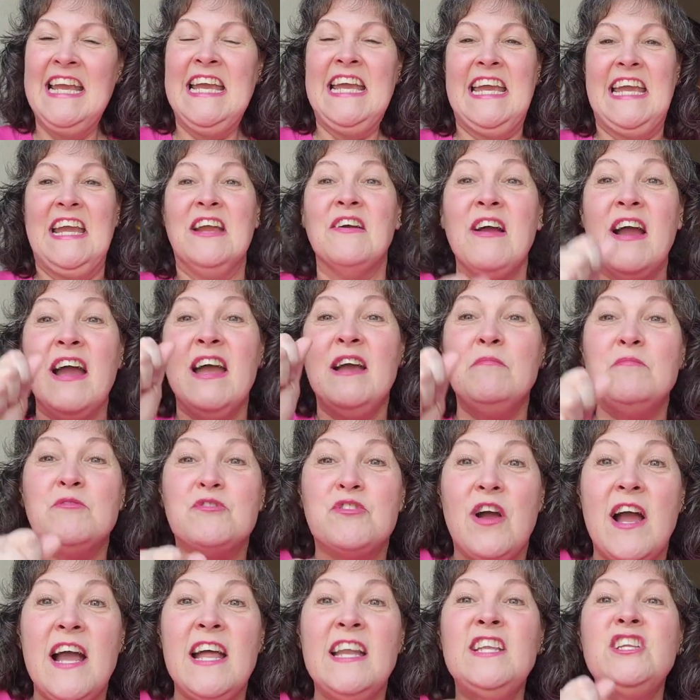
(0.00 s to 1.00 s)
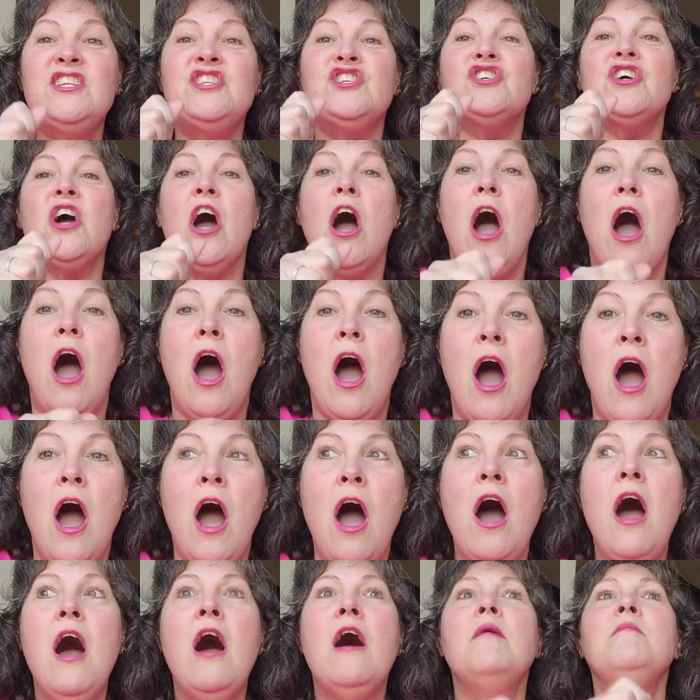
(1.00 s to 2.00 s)
Here I am trying to
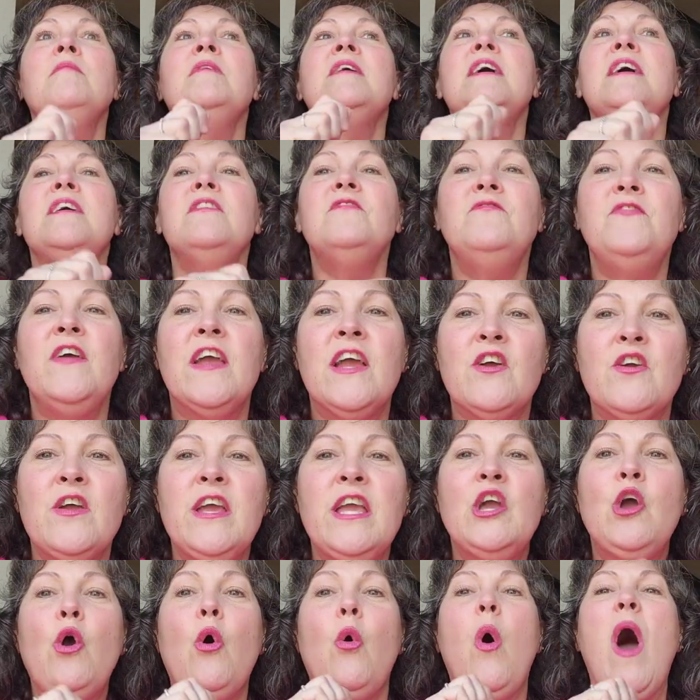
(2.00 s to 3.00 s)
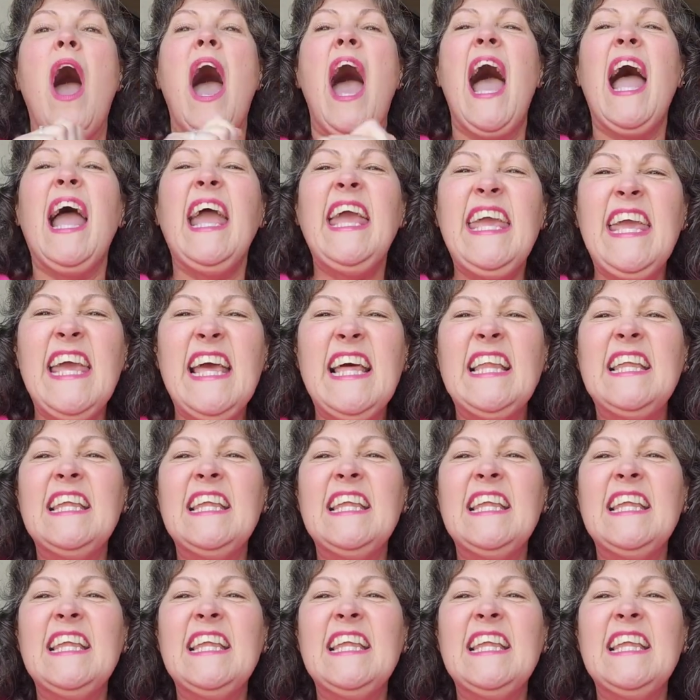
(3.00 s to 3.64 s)
chop very quietly.